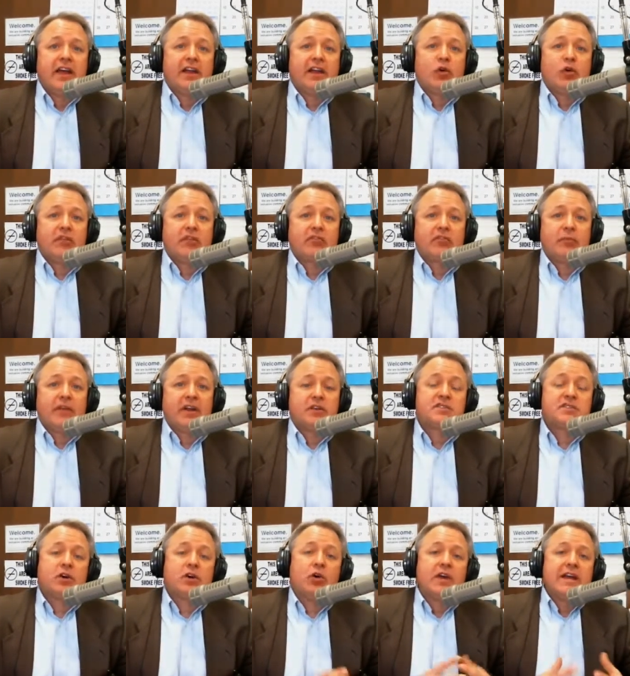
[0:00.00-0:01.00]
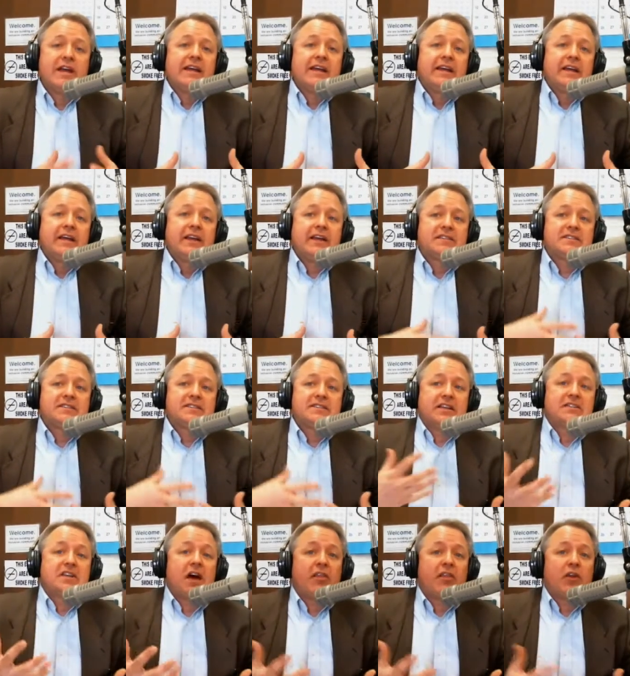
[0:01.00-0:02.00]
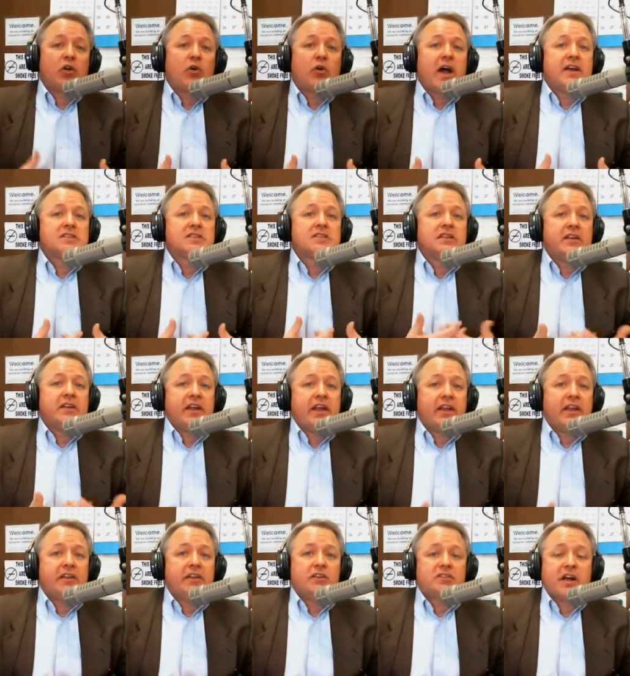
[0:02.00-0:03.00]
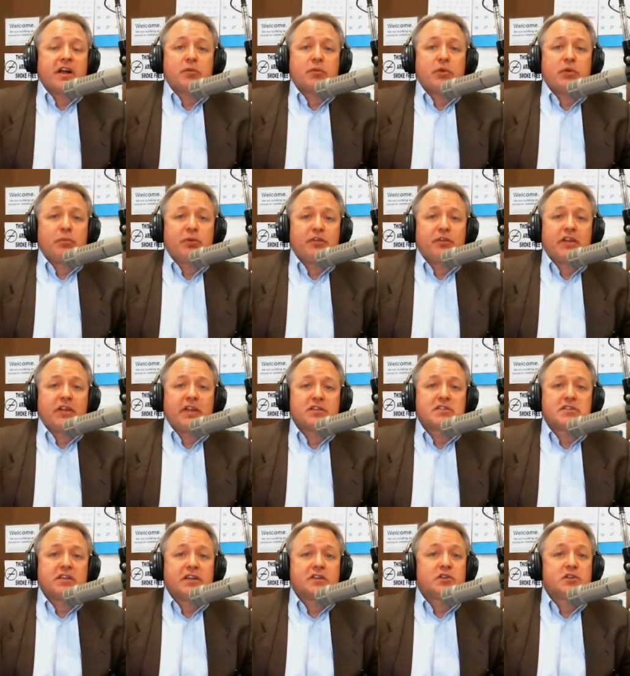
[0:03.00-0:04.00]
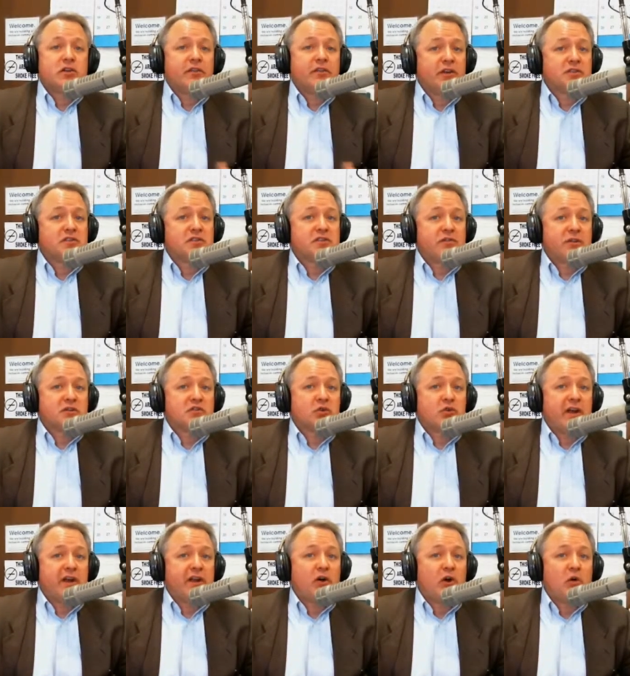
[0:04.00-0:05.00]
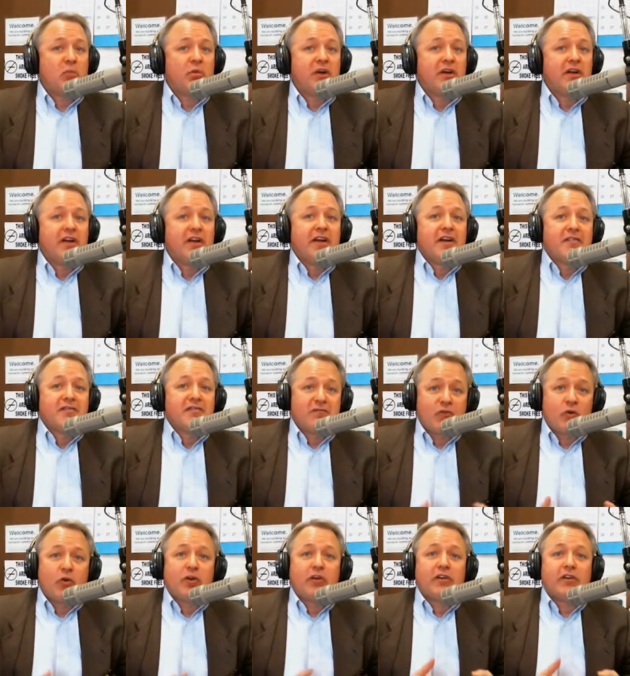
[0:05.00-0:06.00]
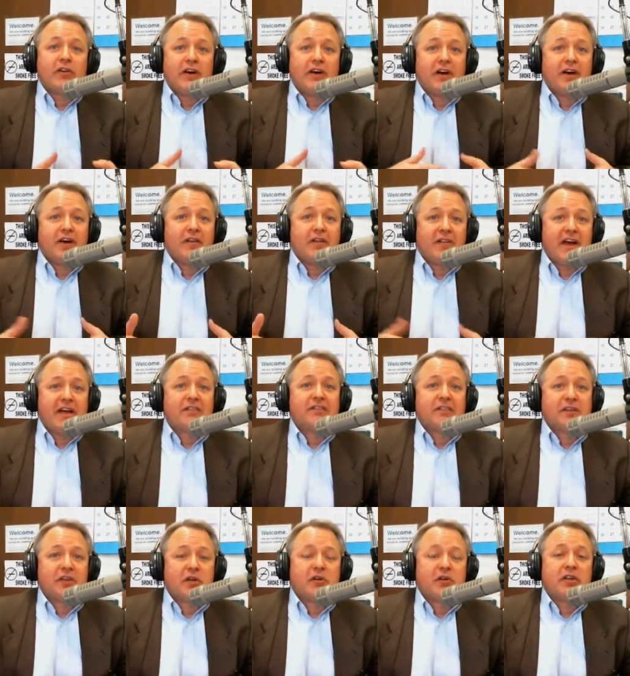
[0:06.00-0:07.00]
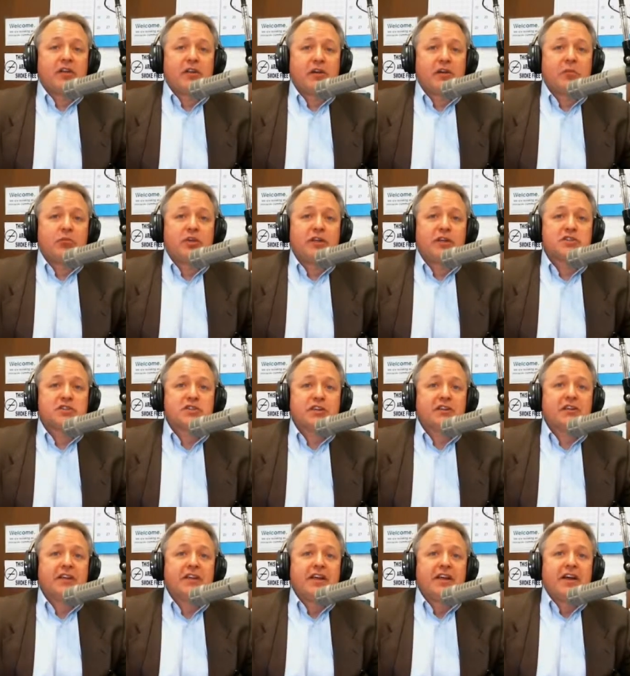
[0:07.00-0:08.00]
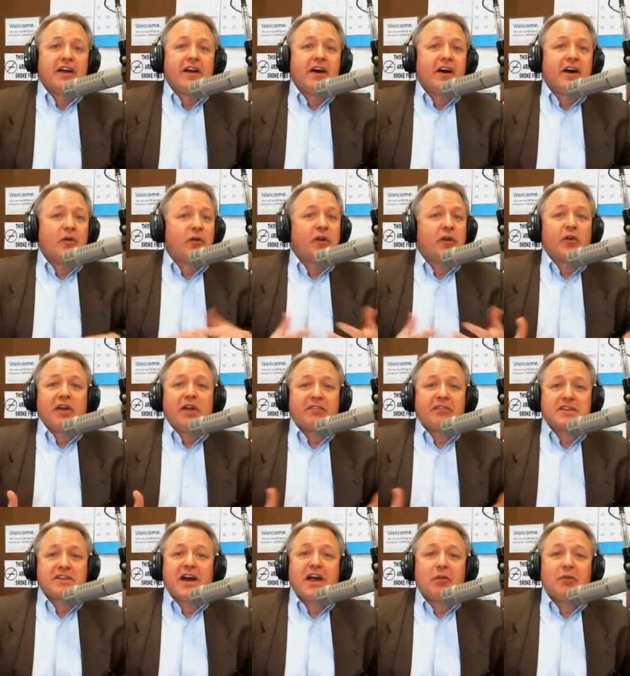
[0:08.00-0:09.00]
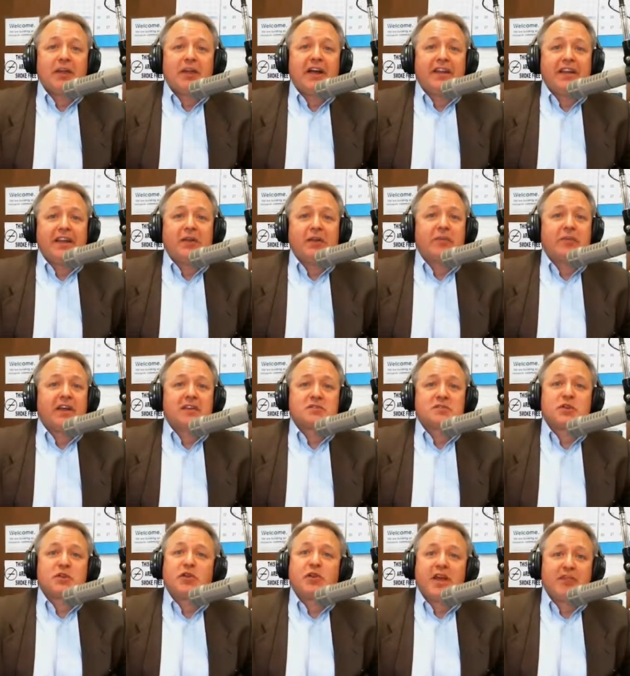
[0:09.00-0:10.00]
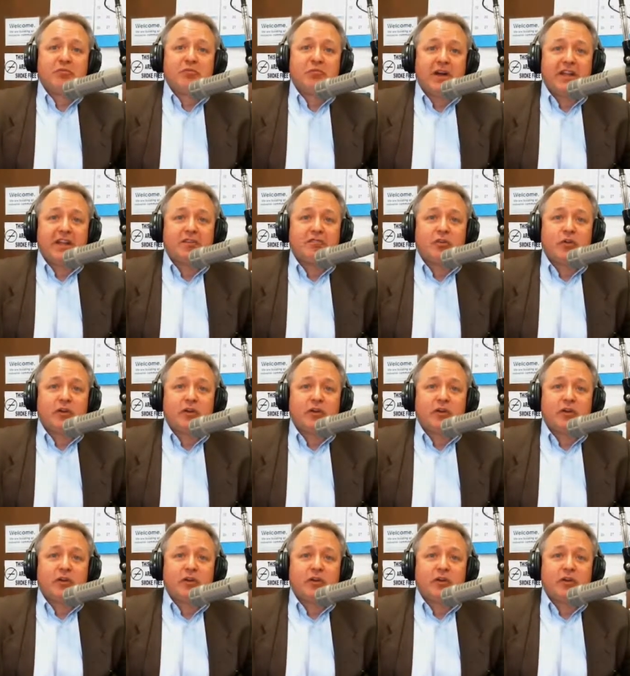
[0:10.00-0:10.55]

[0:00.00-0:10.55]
going from there. So it's on the horizon, and you talk to people at the legislature, and there's great hope for that completion. We don't have a timeline yet because we don't have money for